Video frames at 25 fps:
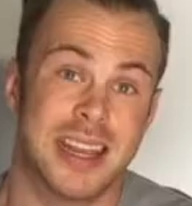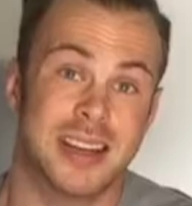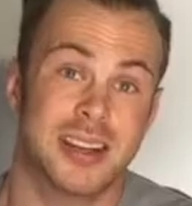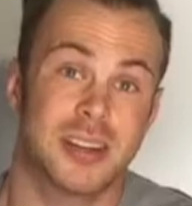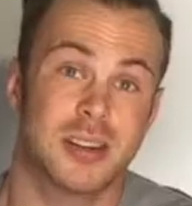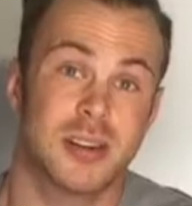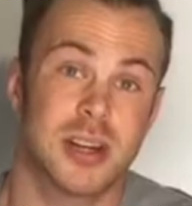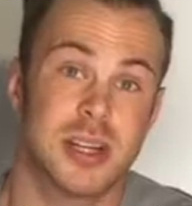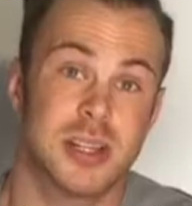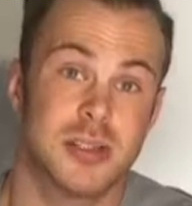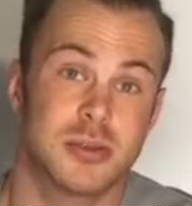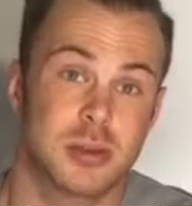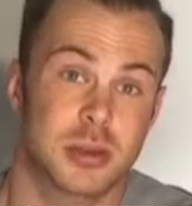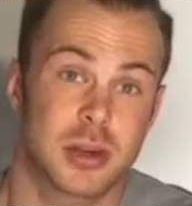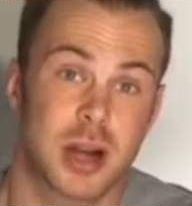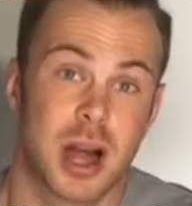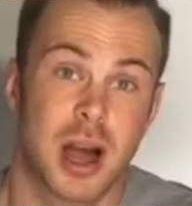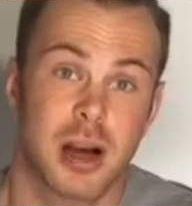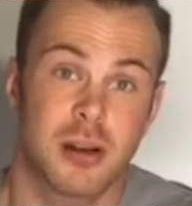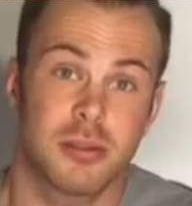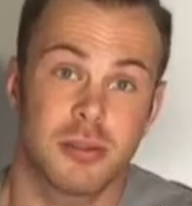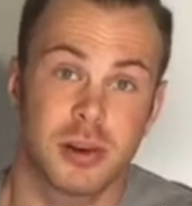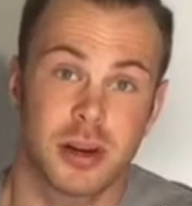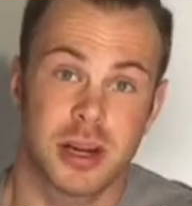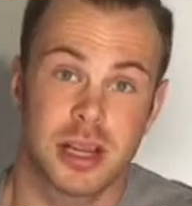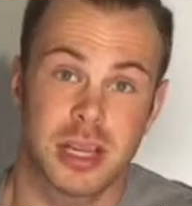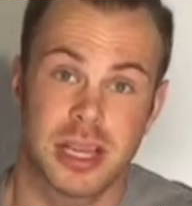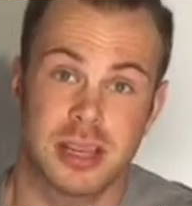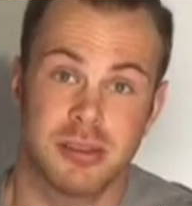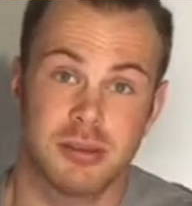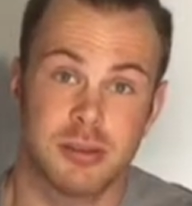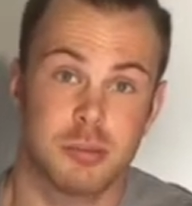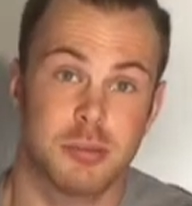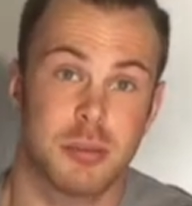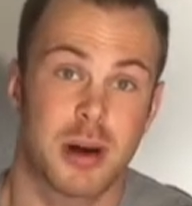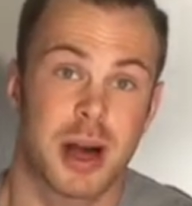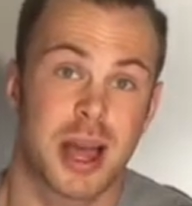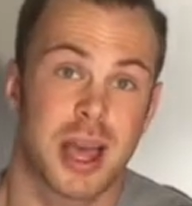Increase recovery
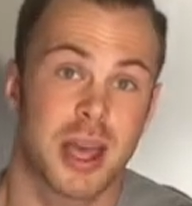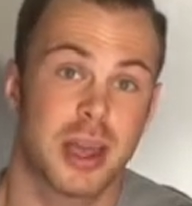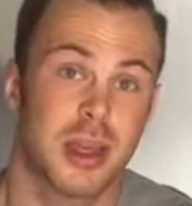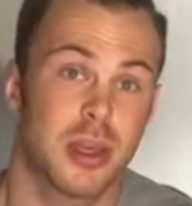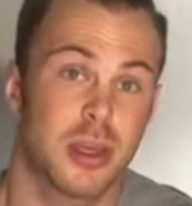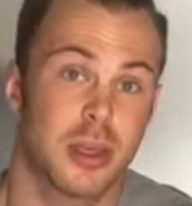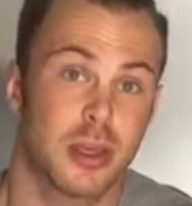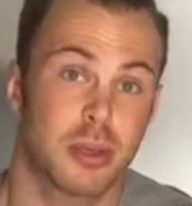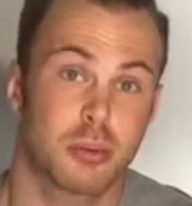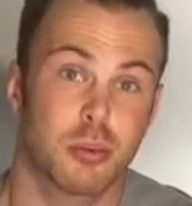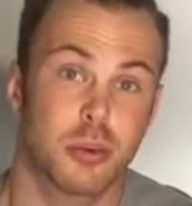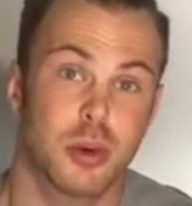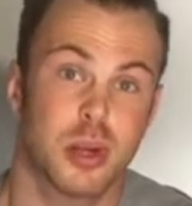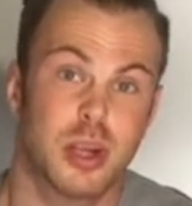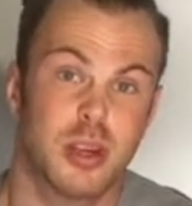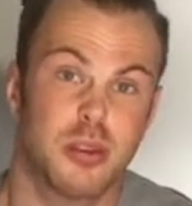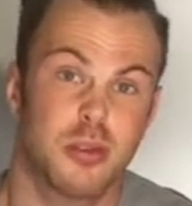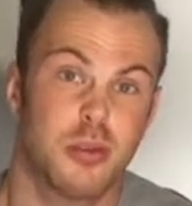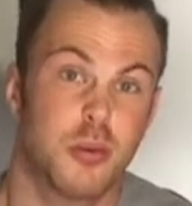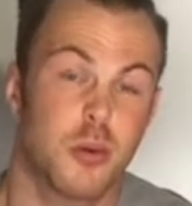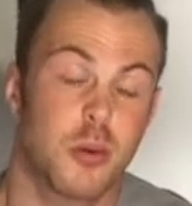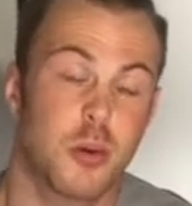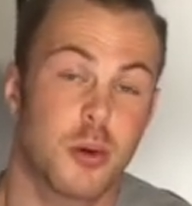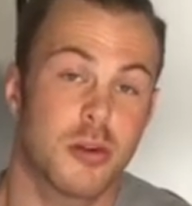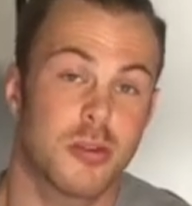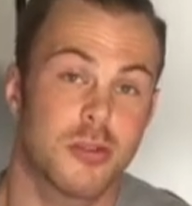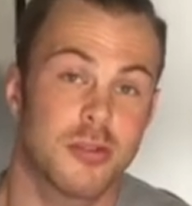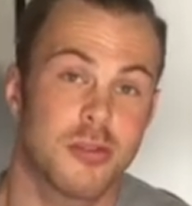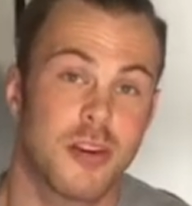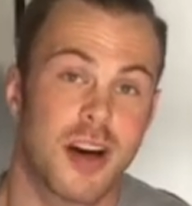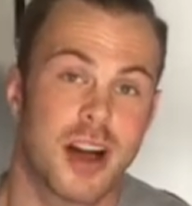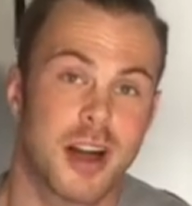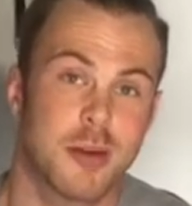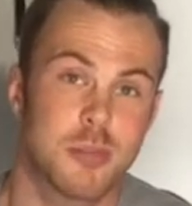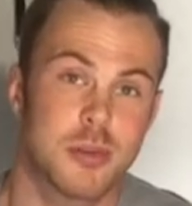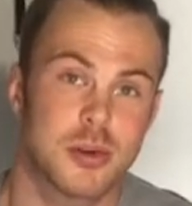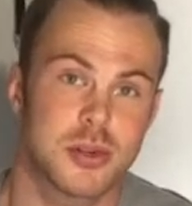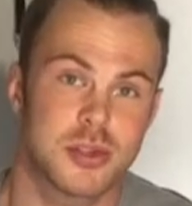even by 3, 4,
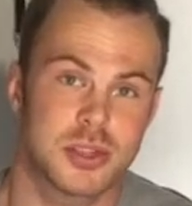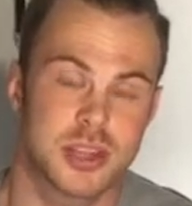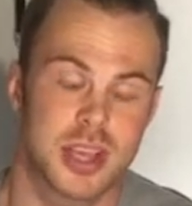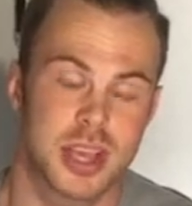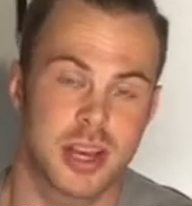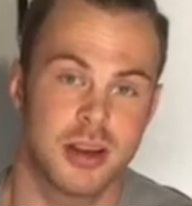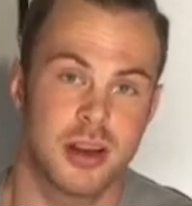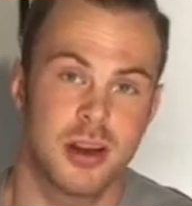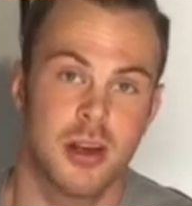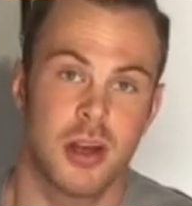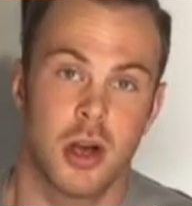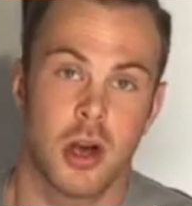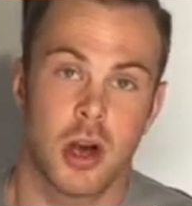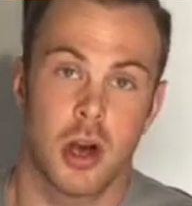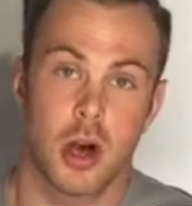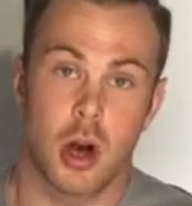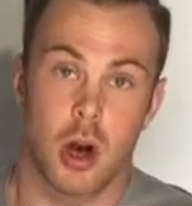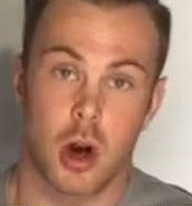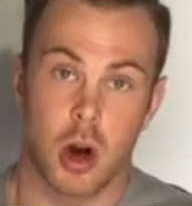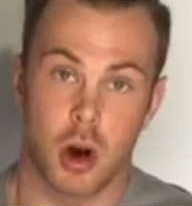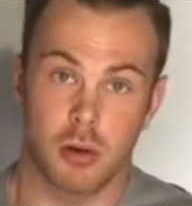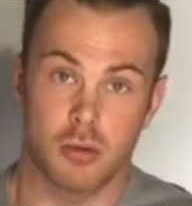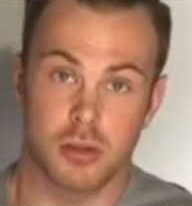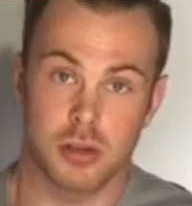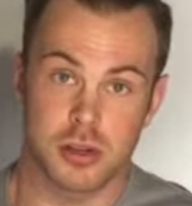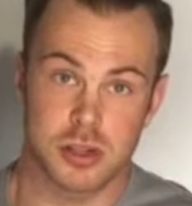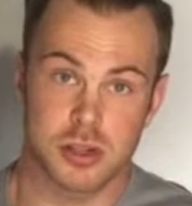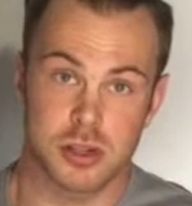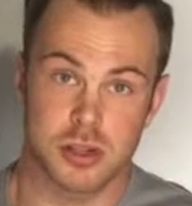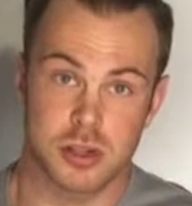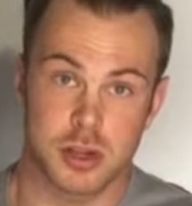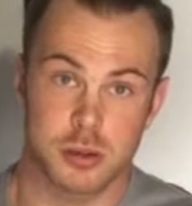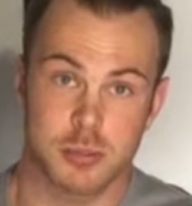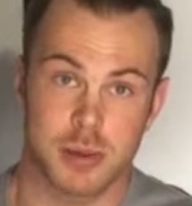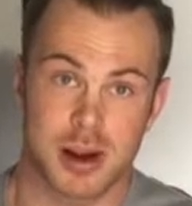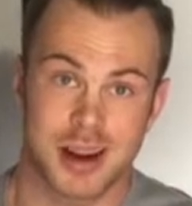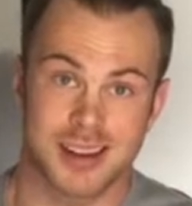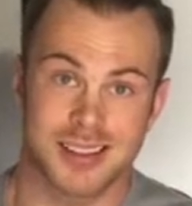5% over a
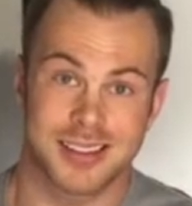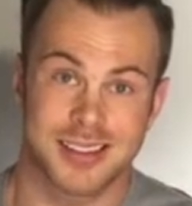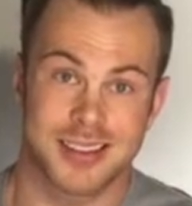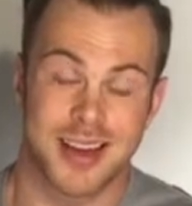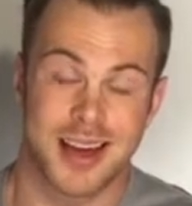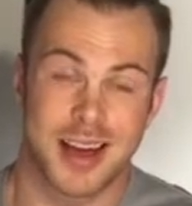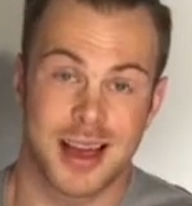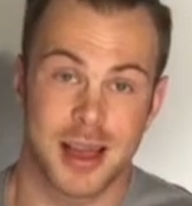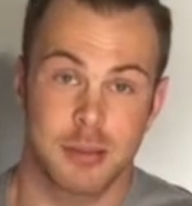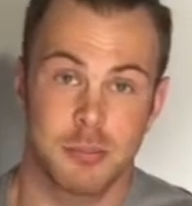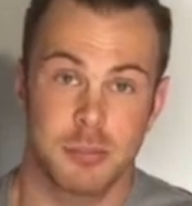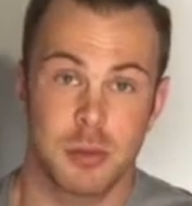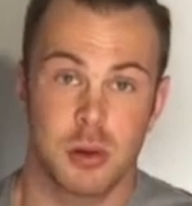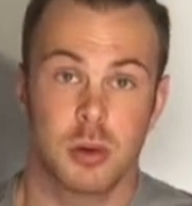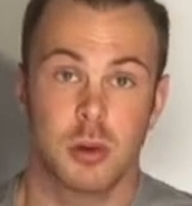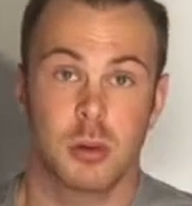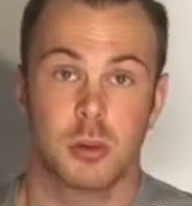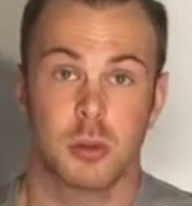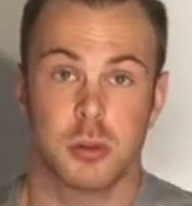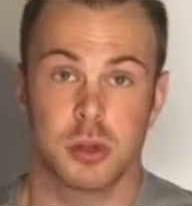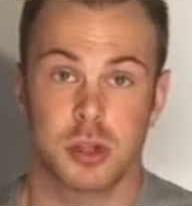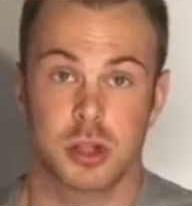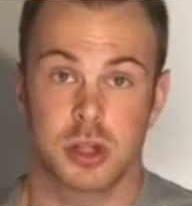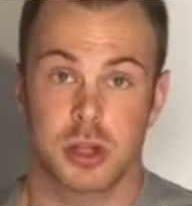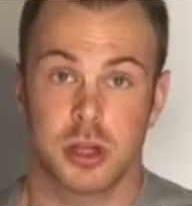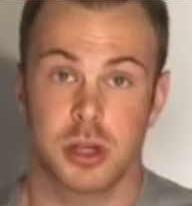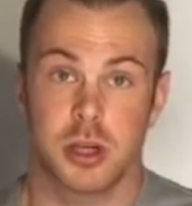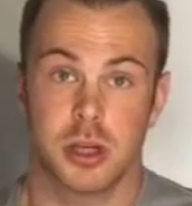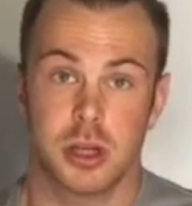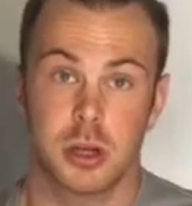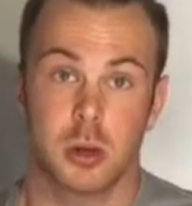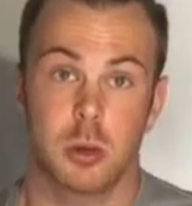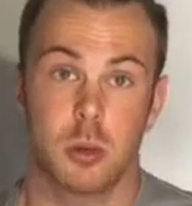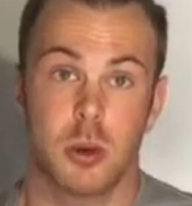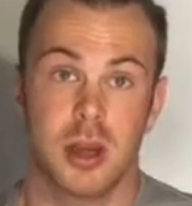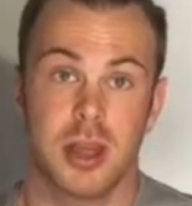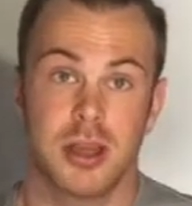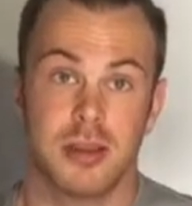certain amount of time, which could
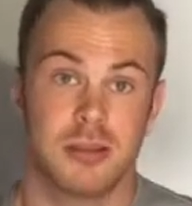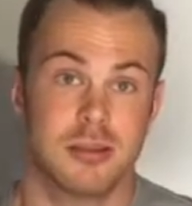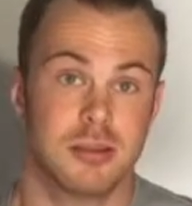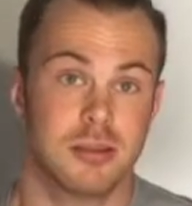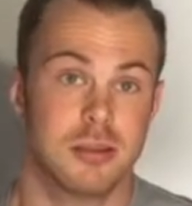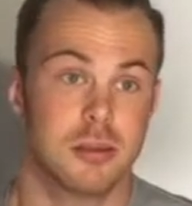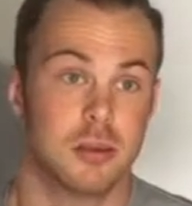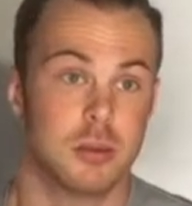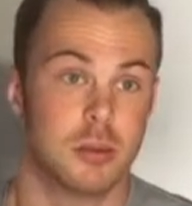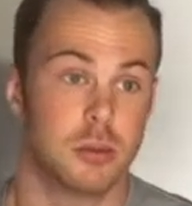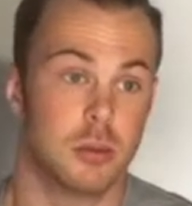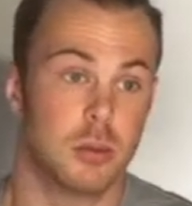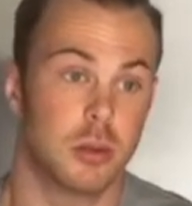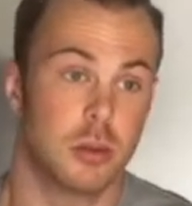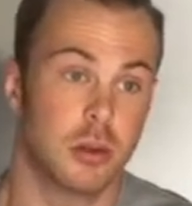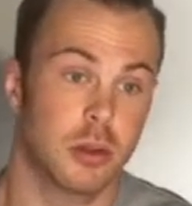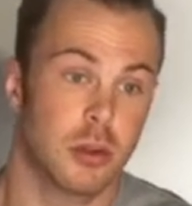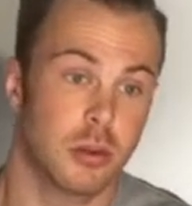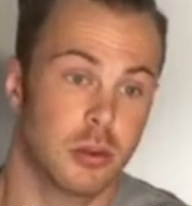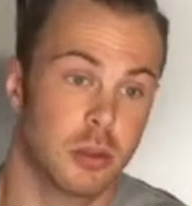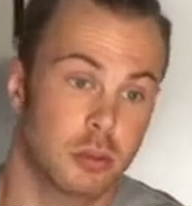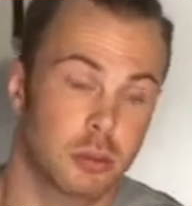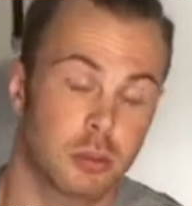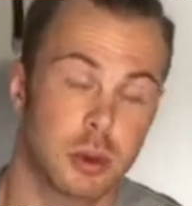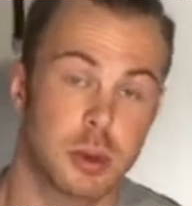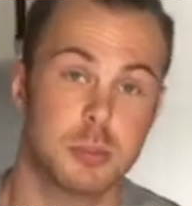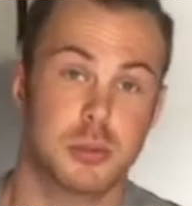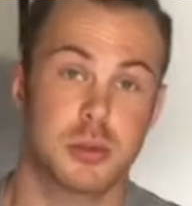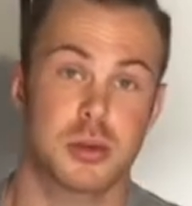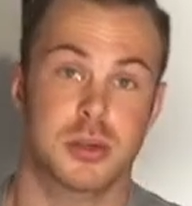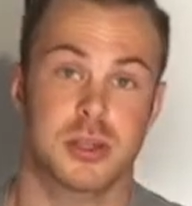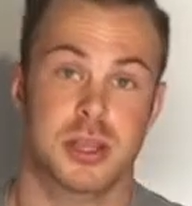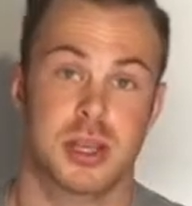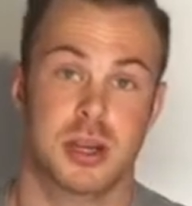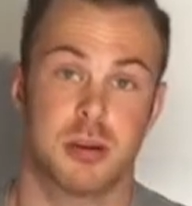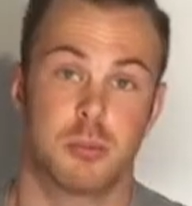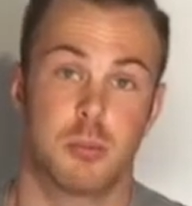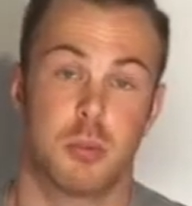equate to
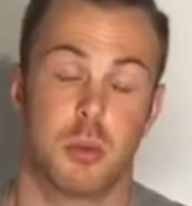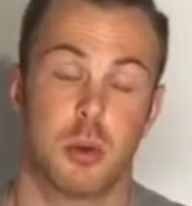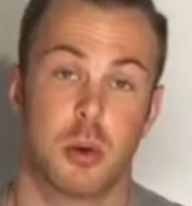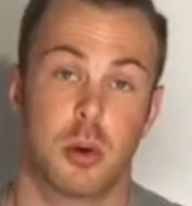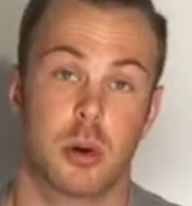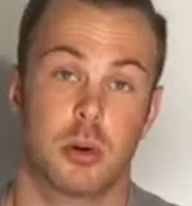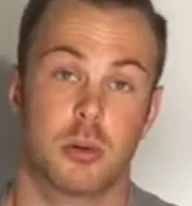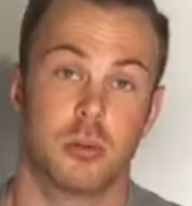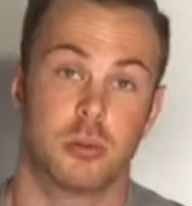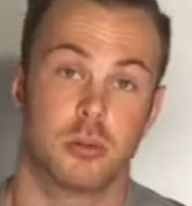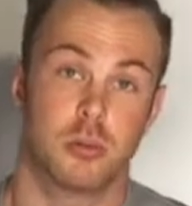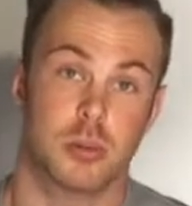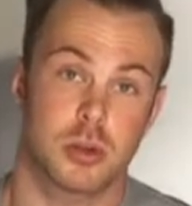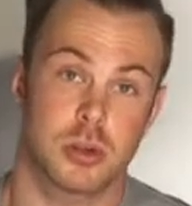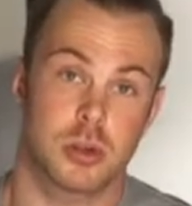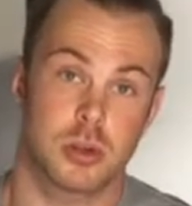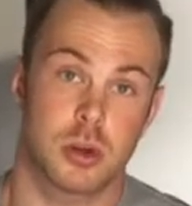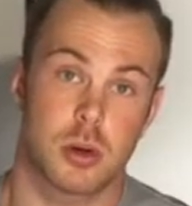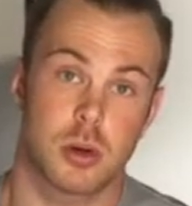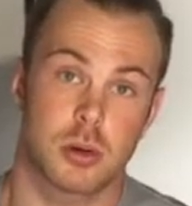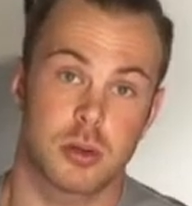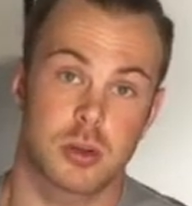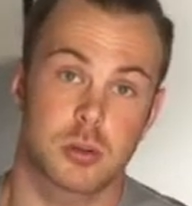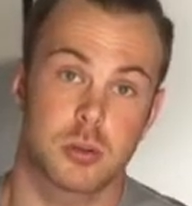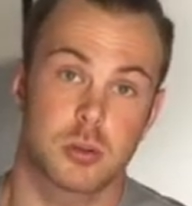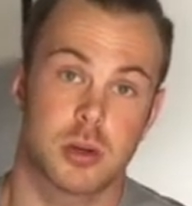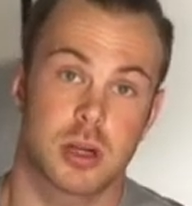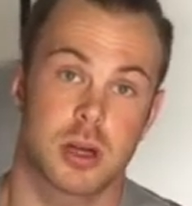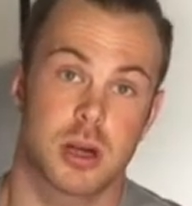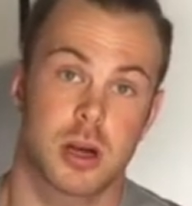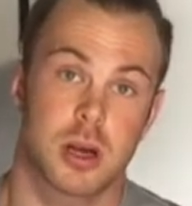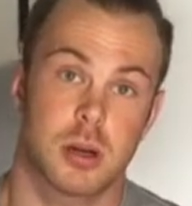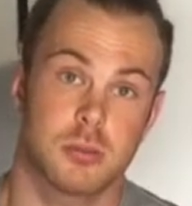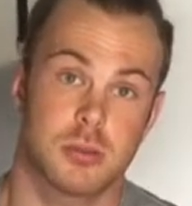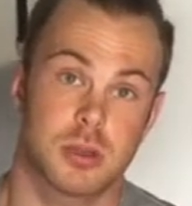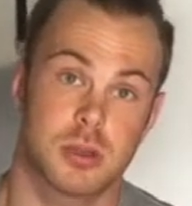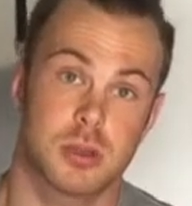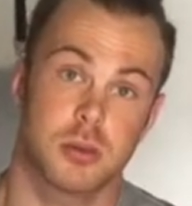3% more results when it
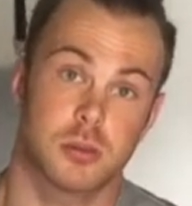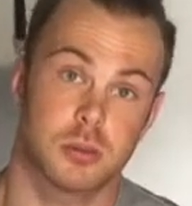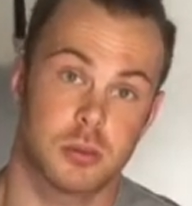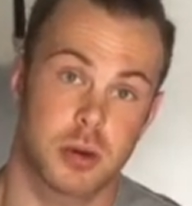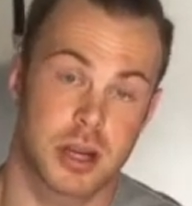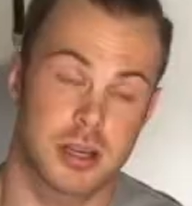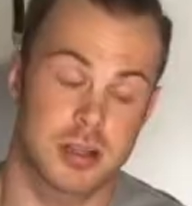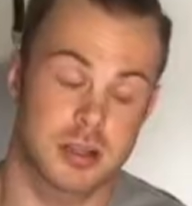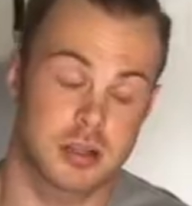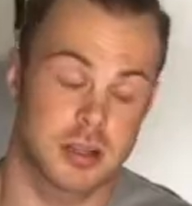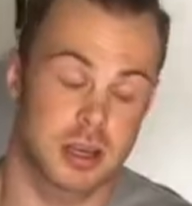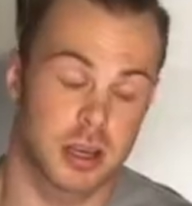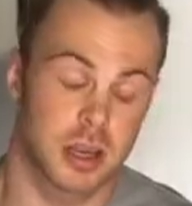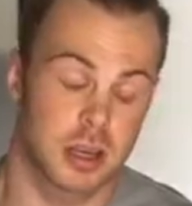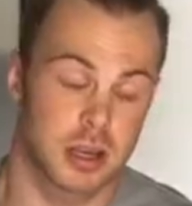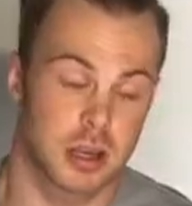comes to race day.